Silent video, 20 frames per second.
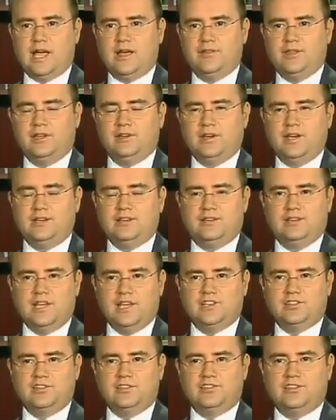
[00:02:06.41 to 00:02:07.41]
And the United
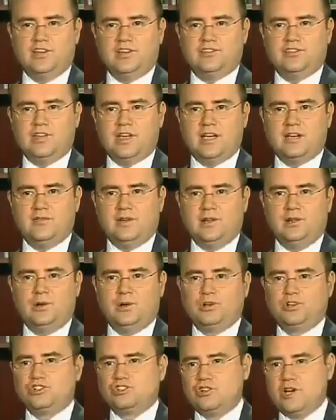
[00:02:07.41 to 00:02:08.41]
Nations does have a
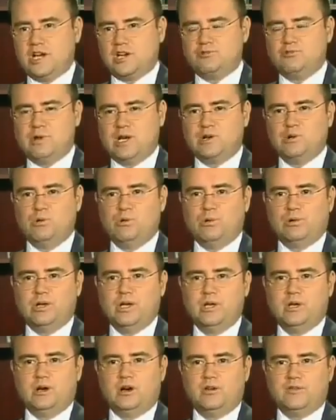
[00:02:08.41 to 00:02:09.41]
long track
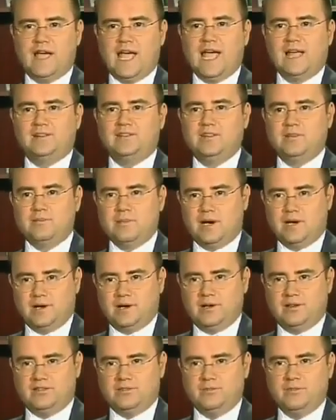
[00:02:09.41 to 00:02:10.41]
record of
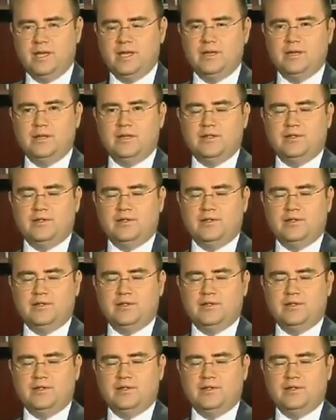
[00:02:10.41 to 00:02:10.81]
anti-Americanism.